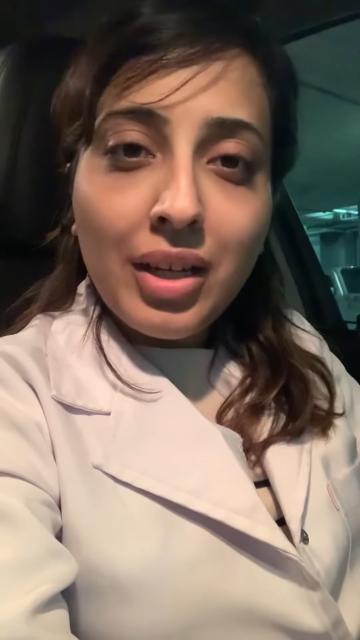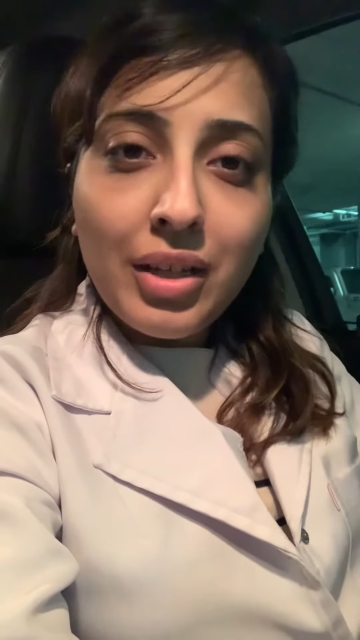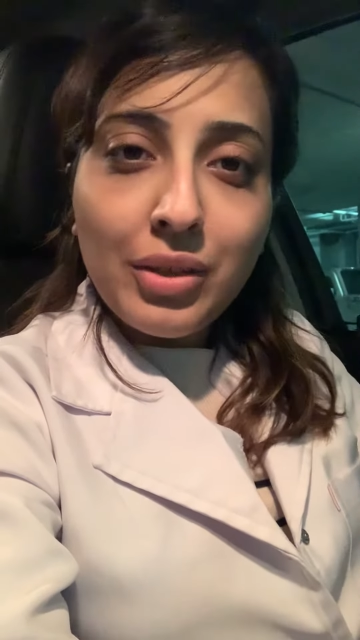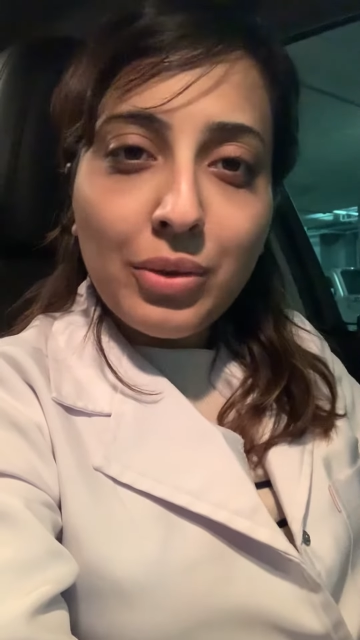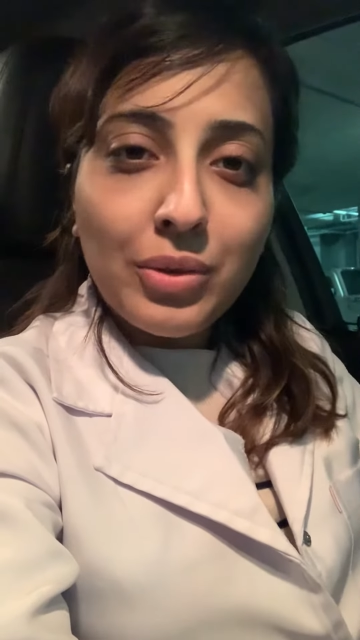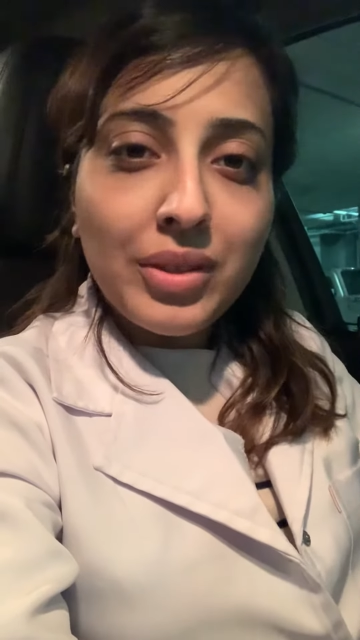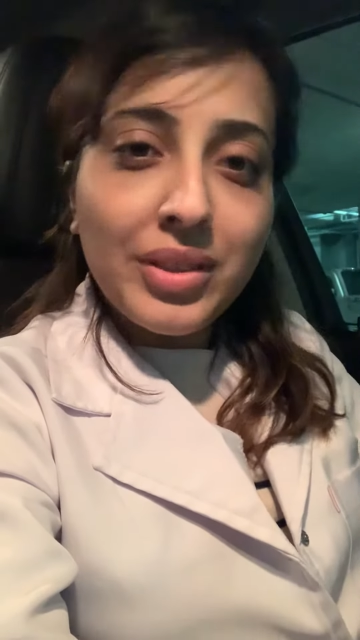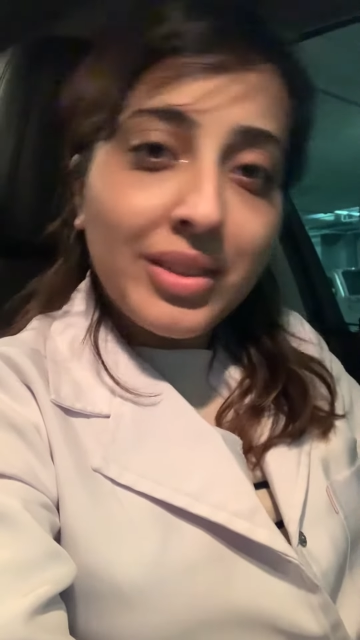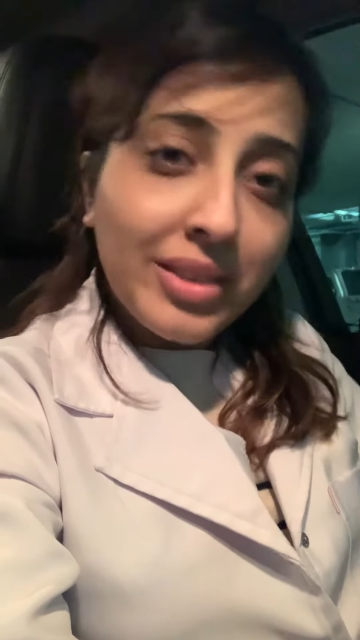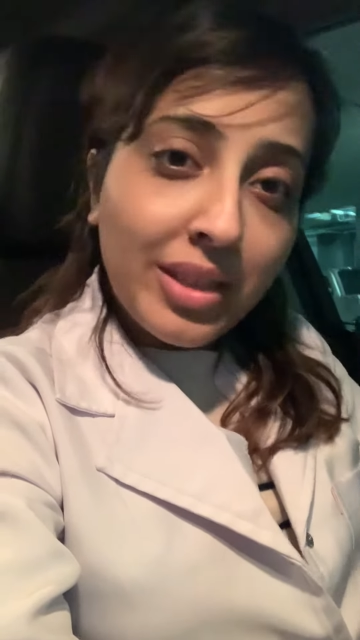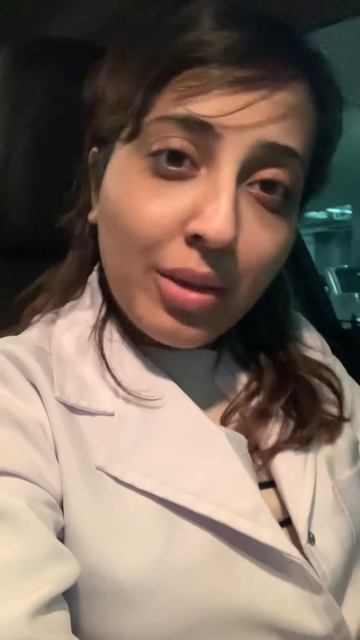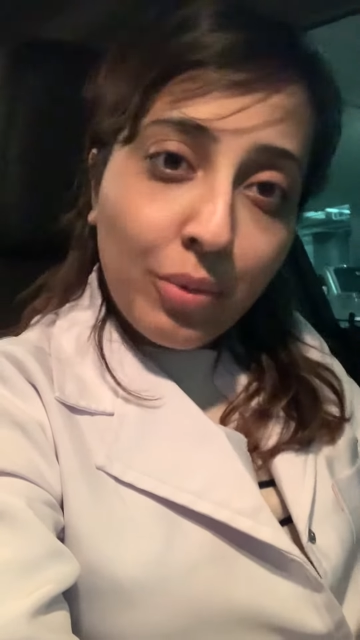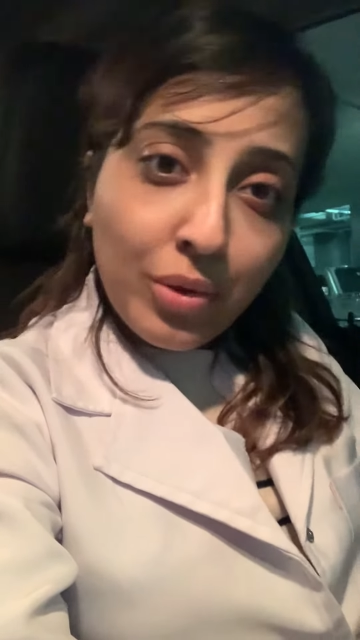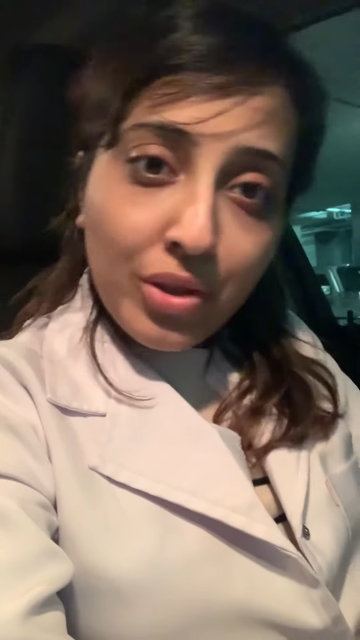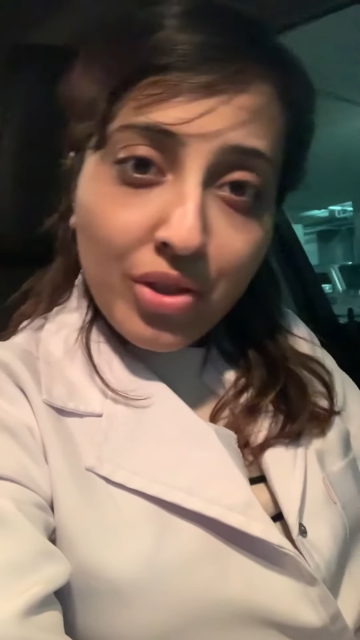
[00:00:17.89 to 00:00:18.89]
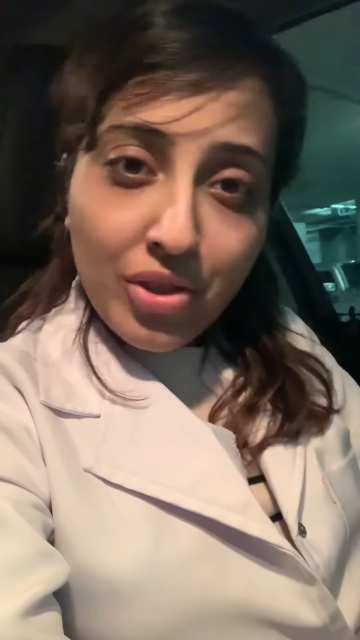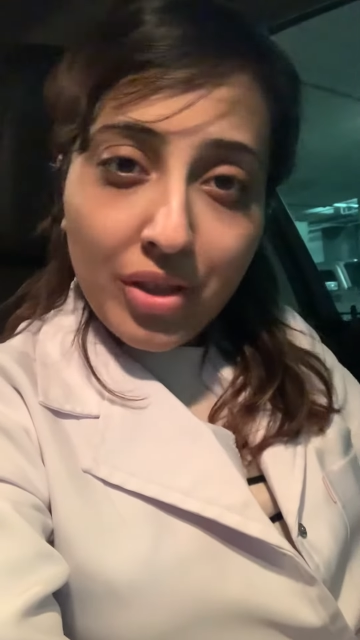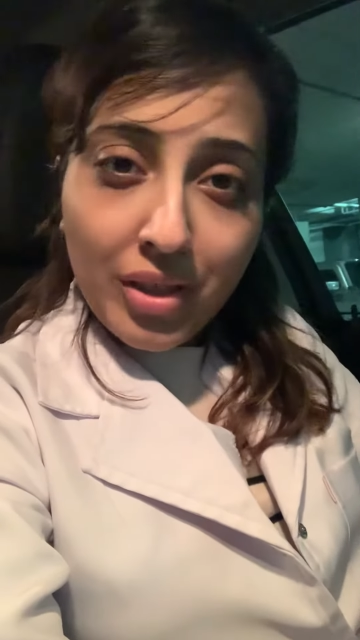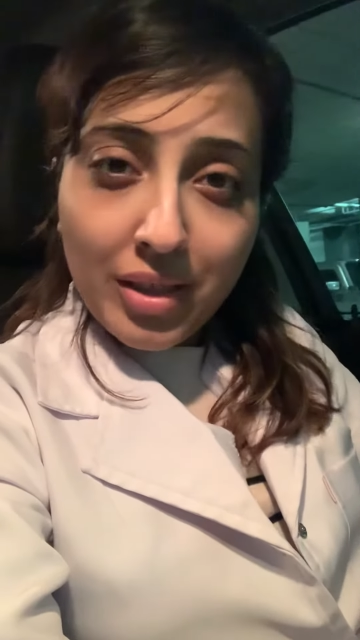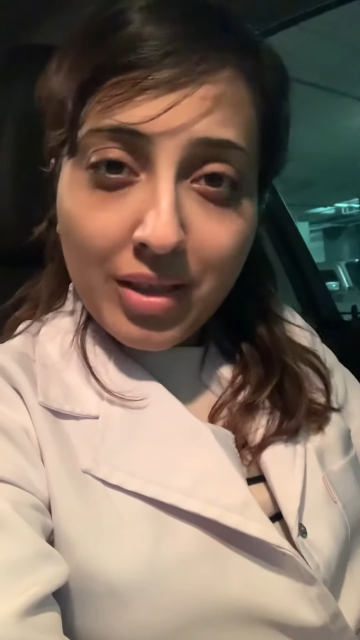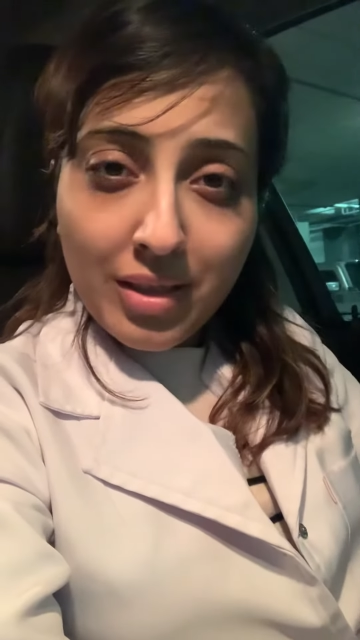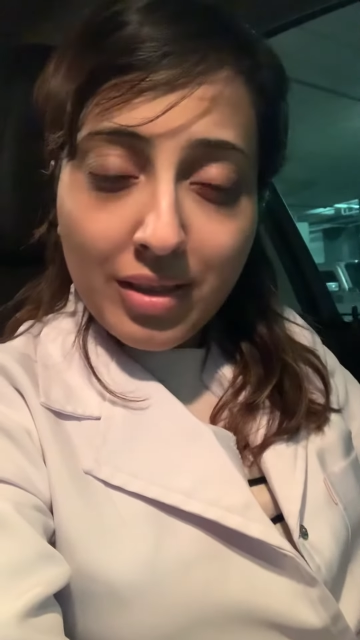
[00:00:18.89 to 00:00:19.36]
The only thing that I want to share
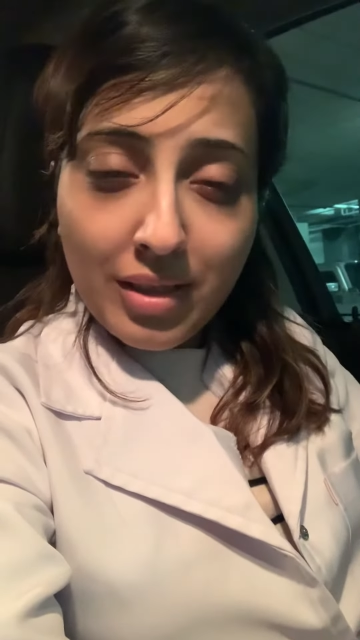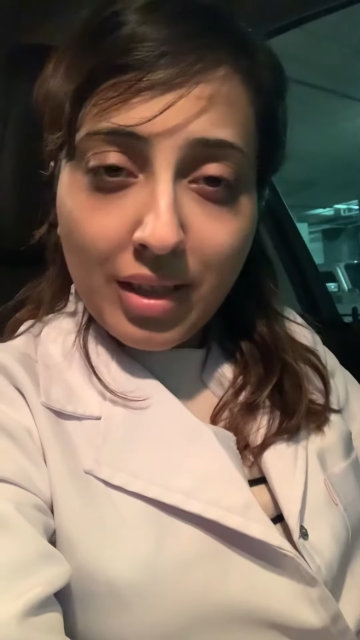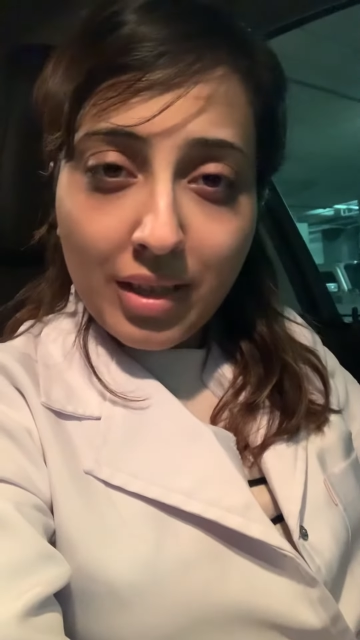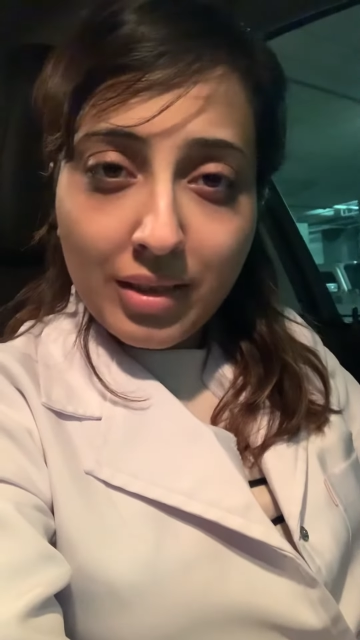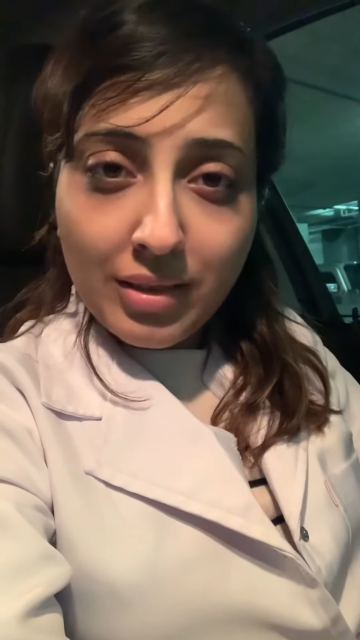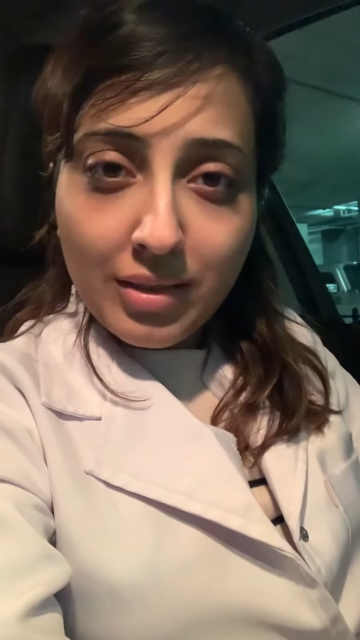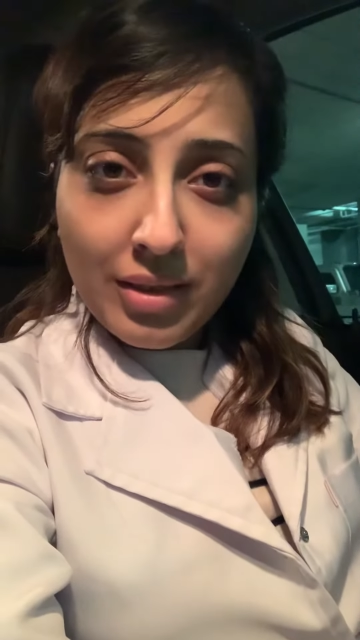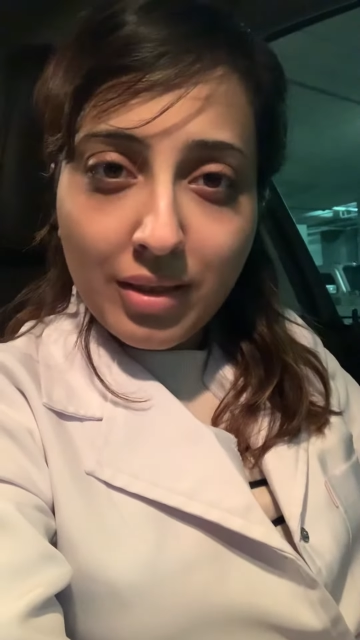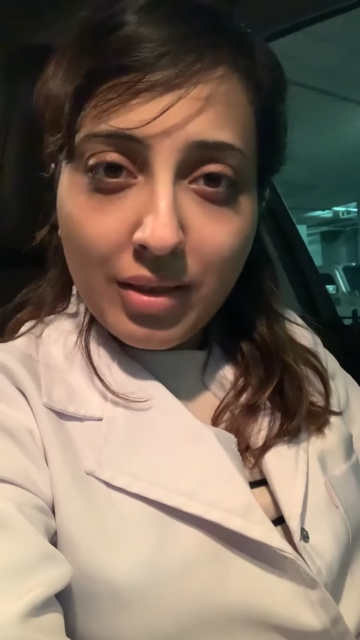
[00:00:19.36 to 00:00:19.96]
is that